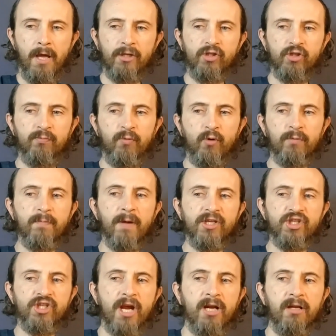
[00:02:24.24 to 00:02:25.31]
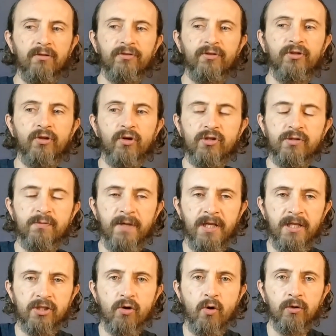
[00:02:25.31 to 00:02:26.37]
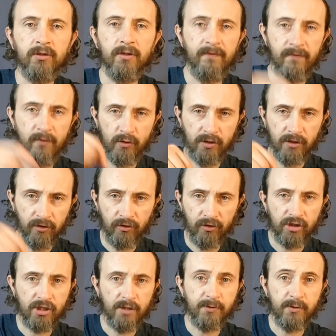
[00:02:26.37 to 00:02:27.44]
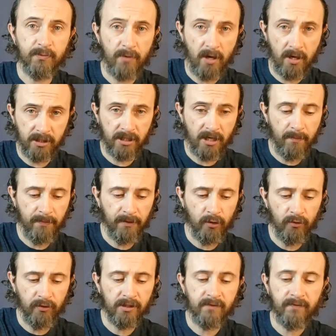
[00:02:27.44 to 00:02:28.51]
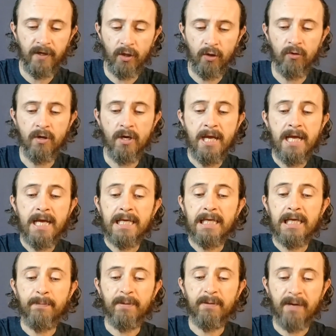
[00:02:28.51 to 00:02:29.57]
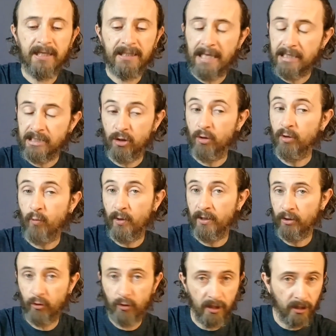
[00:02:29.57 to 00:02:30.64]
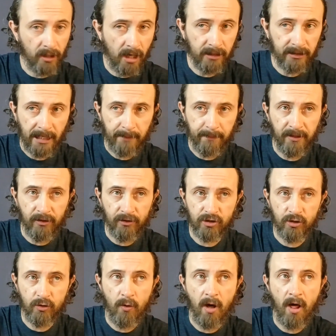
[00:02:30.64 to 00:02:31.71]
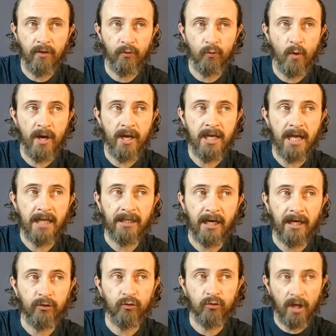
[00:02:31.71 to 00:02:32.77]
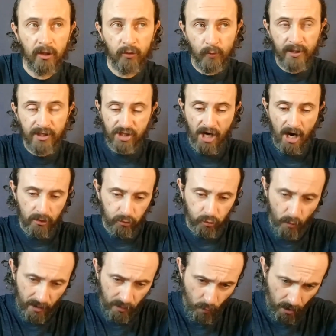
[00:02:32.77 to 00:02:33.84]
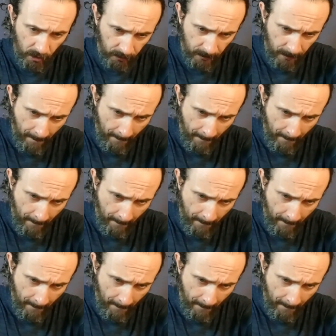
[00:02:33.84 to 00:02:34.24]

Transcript: support my channel through those means, all the info is in the description box down below this video. Keep in mind that's the only way that you can contact me, there's no other way, and that I do not reach out to anyone